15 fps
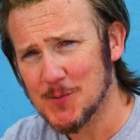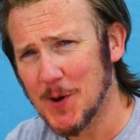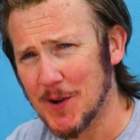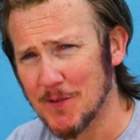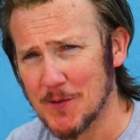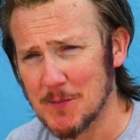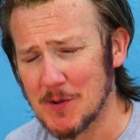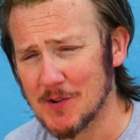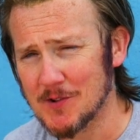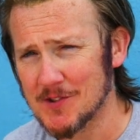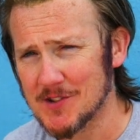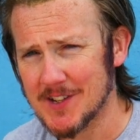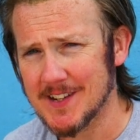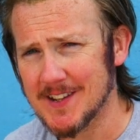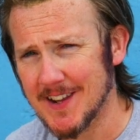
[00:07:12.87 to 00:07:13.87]
One of them you can
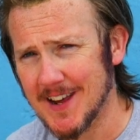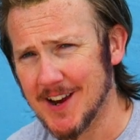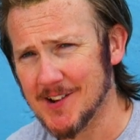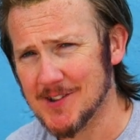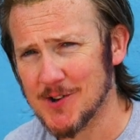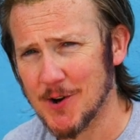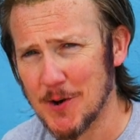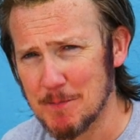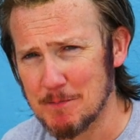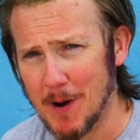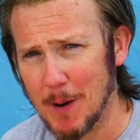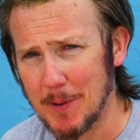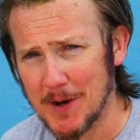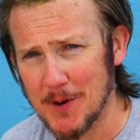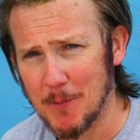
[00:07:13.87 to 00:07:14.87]
see there is kind of
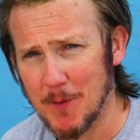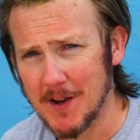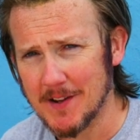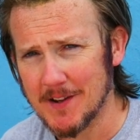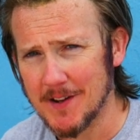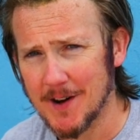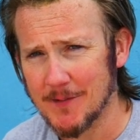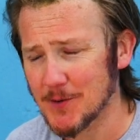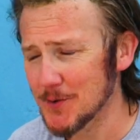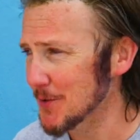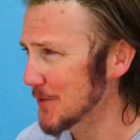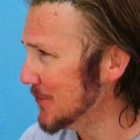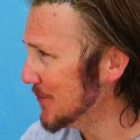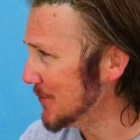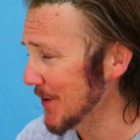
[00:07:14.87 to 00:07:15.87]
bubbling away in the
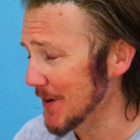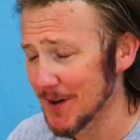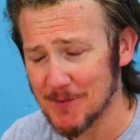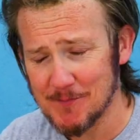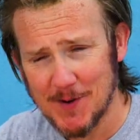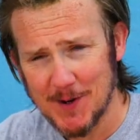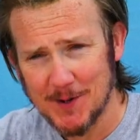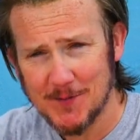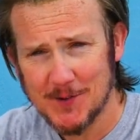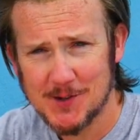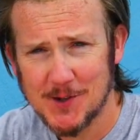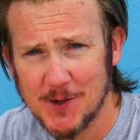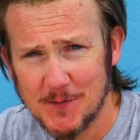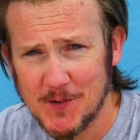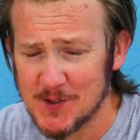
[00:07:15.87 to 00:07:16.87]
oven, uh, ready for
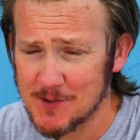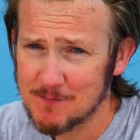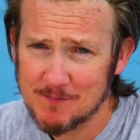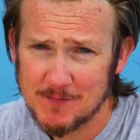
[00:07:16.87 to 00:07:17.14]
service.